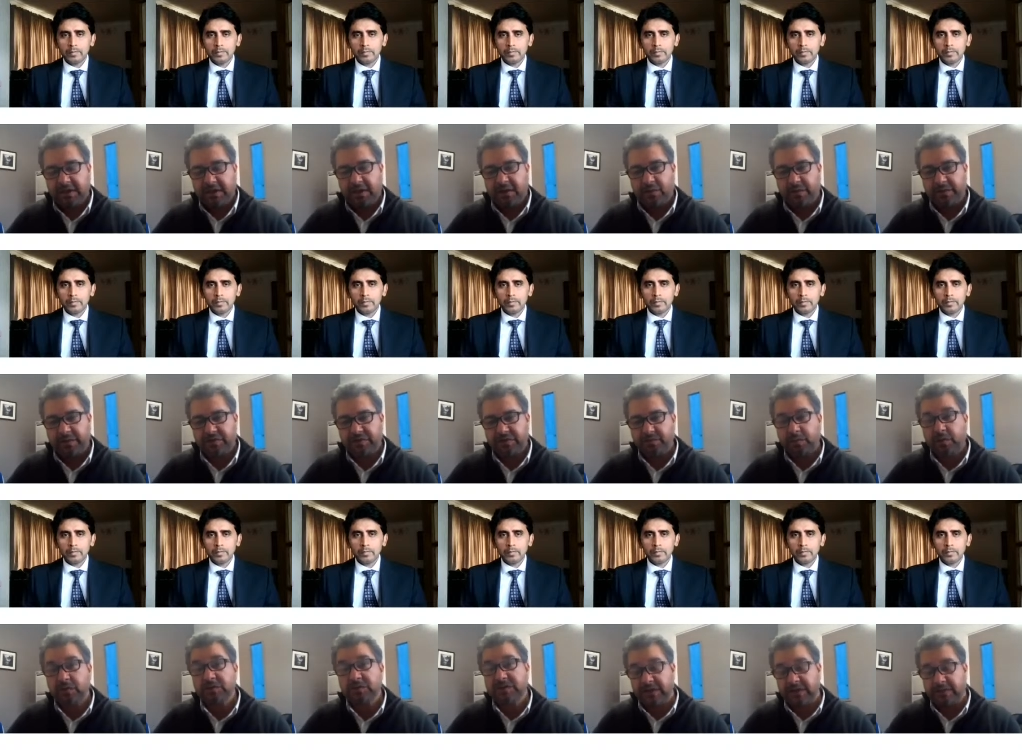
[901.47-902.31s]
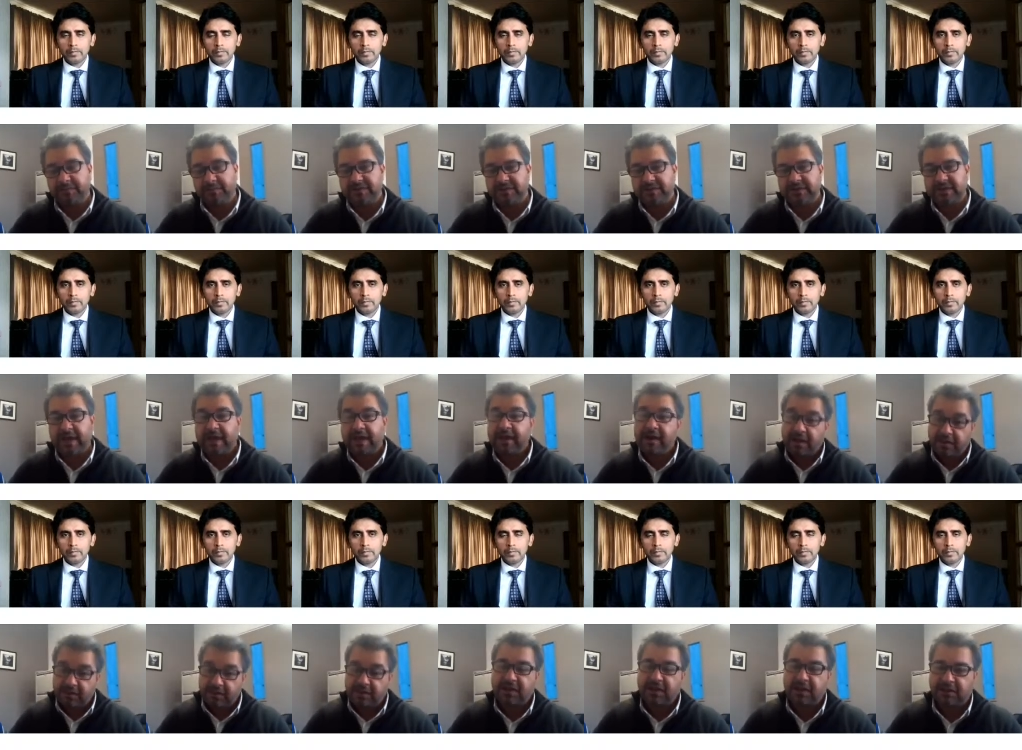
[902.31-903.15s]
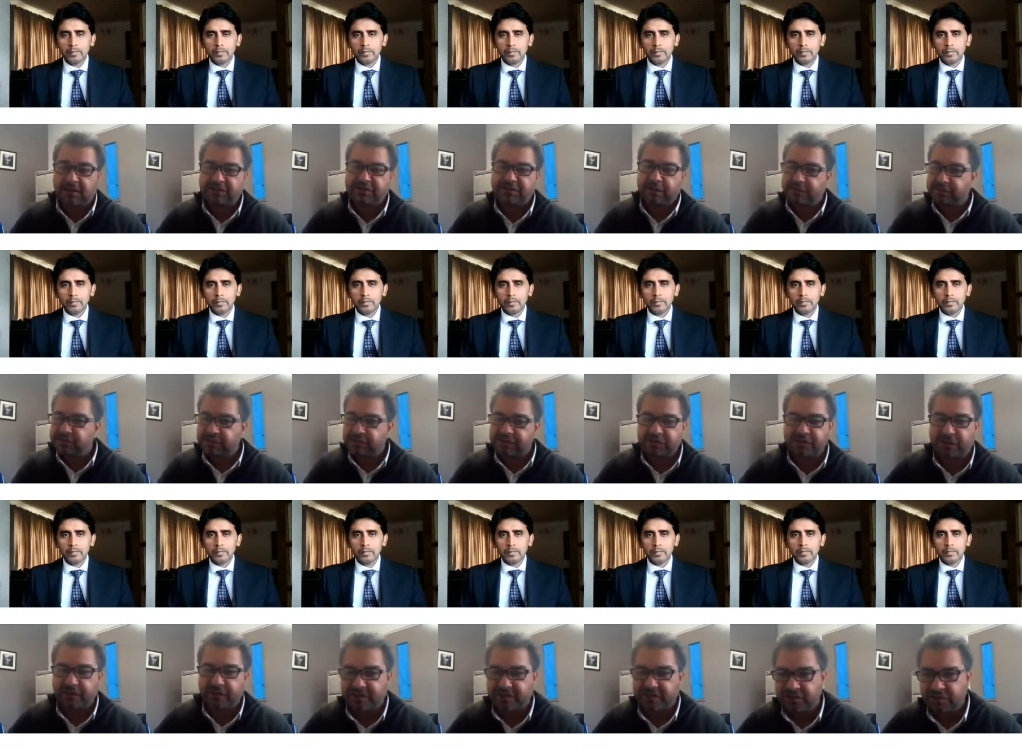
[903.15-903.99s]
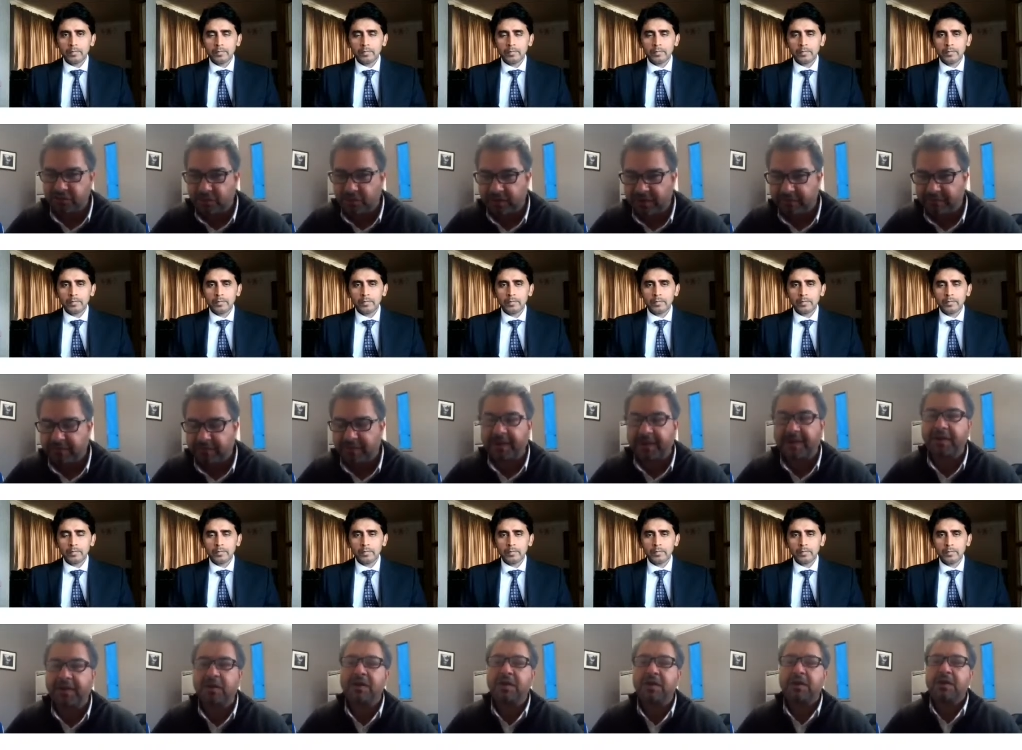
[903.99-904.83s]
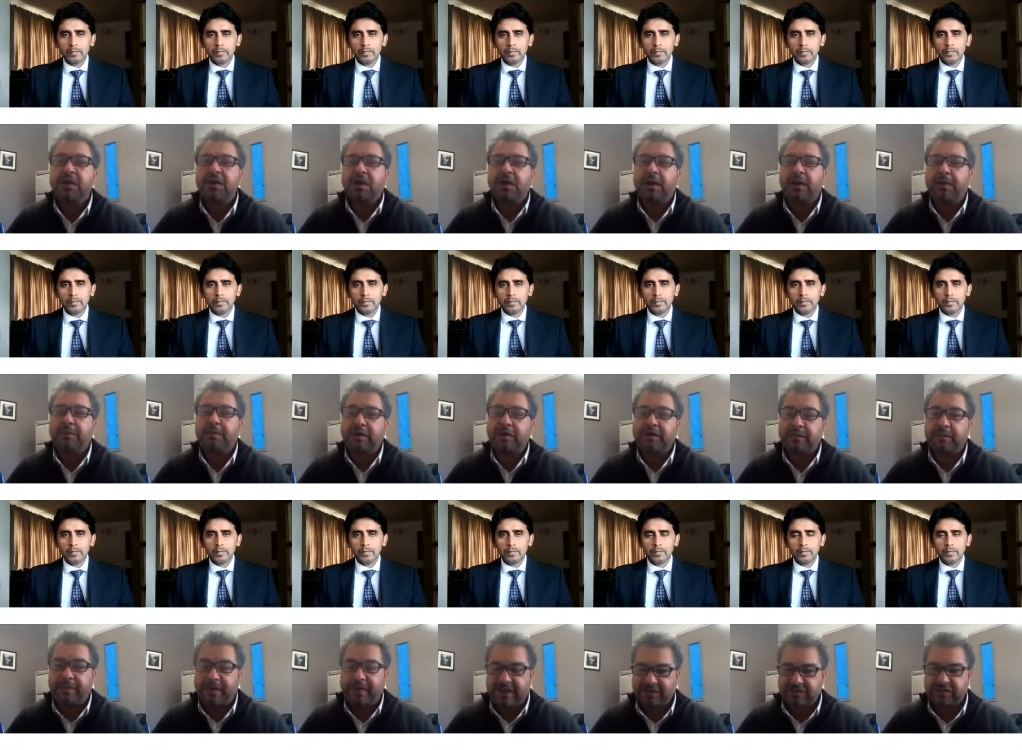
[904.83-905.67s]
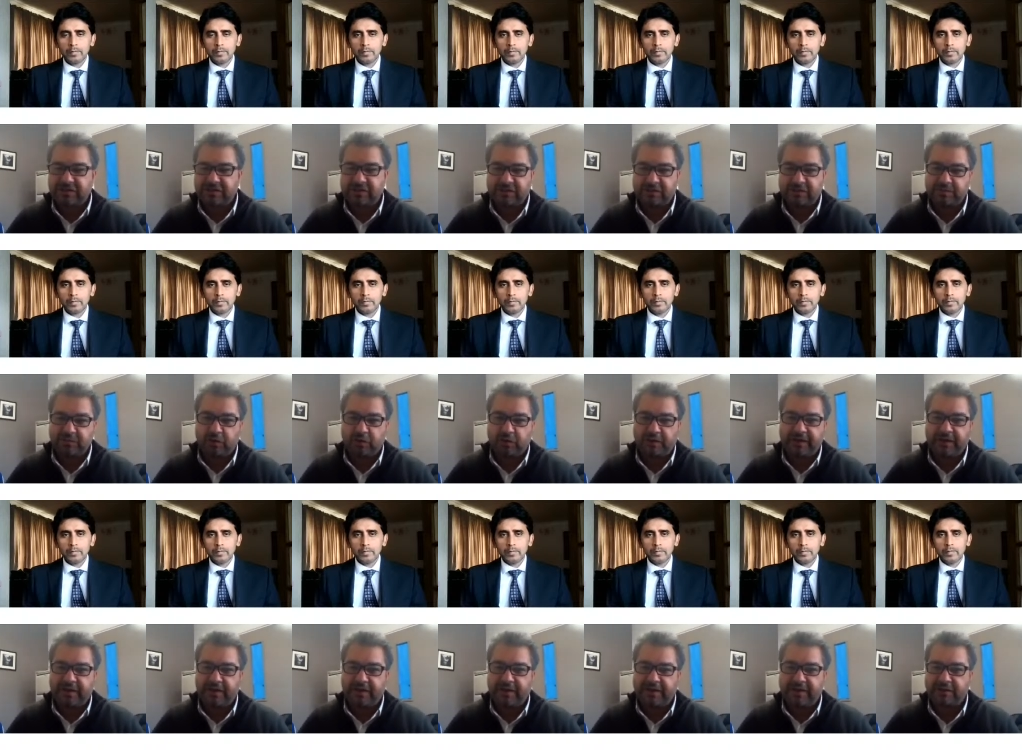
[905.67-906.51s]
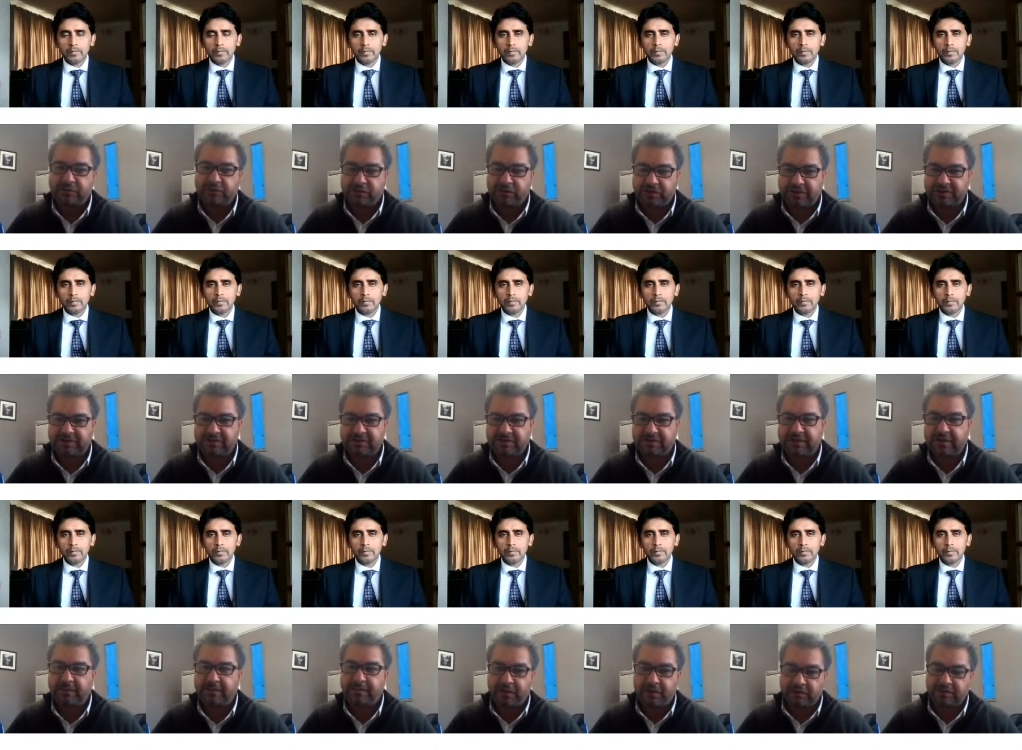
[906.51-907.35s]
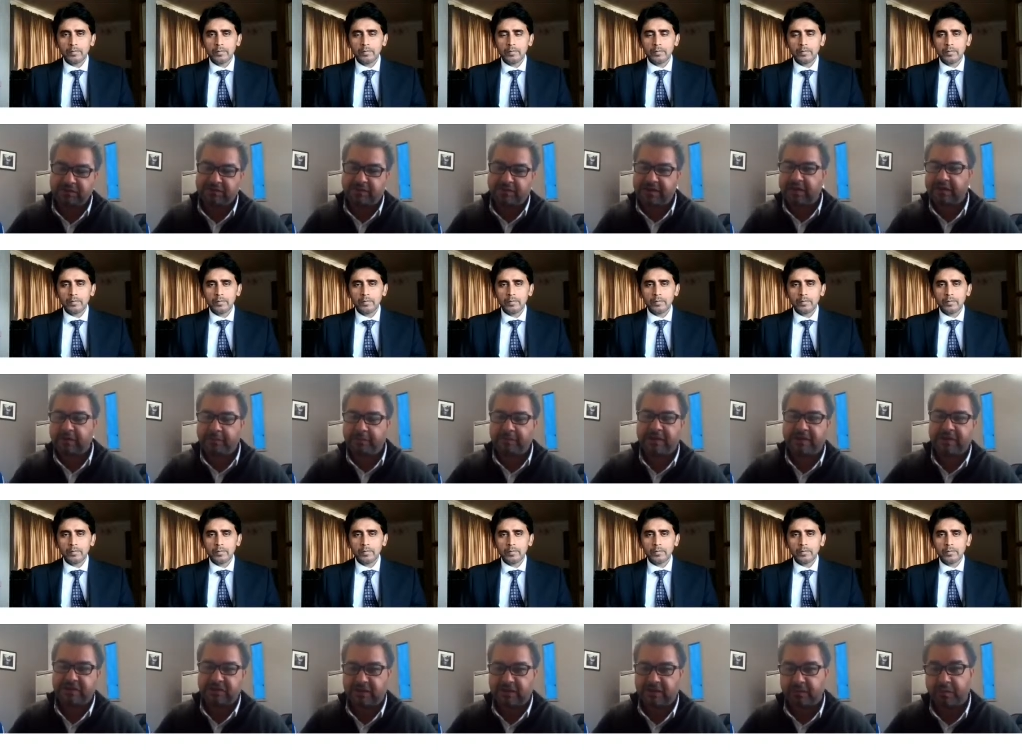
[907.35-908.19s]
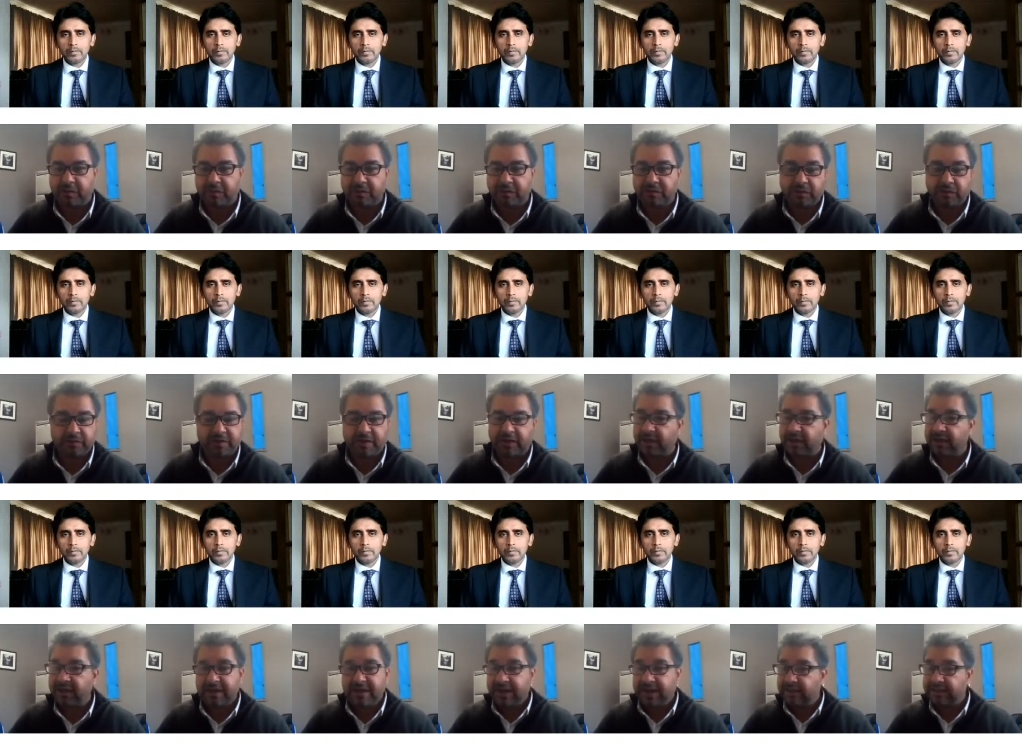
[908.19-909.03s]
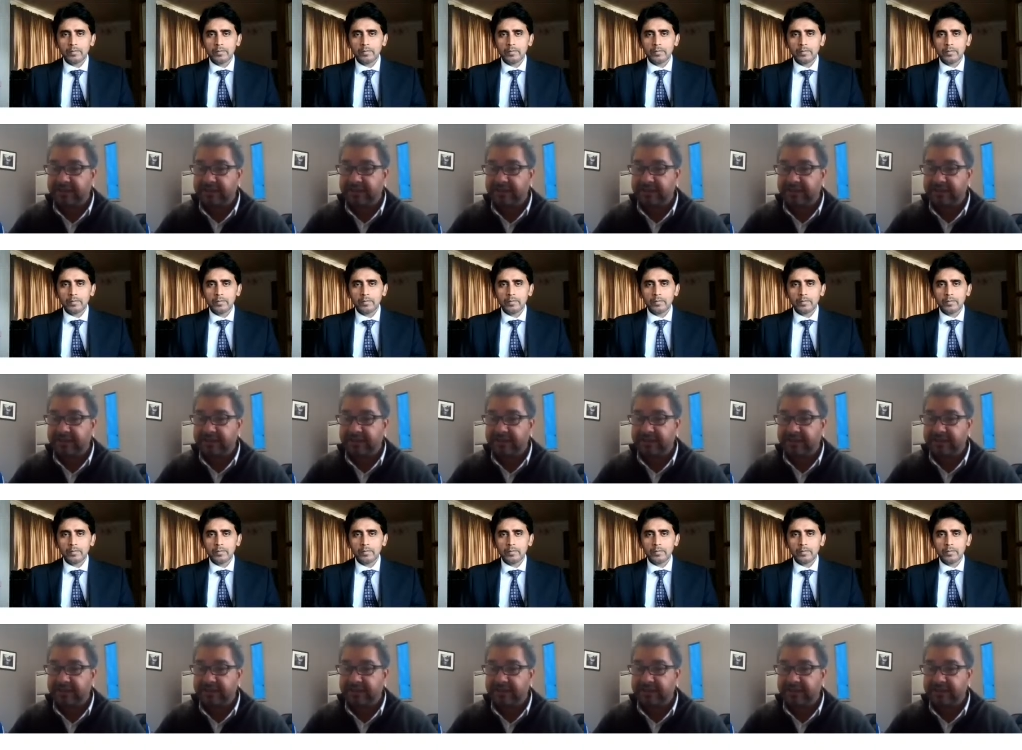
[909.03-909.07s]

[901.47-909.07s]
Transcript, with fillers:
Speaker 1: uh, which Muslims and other culture, I was just talking to one of my uh, the pastor this morning in our trust today because of another patient, and we were talking.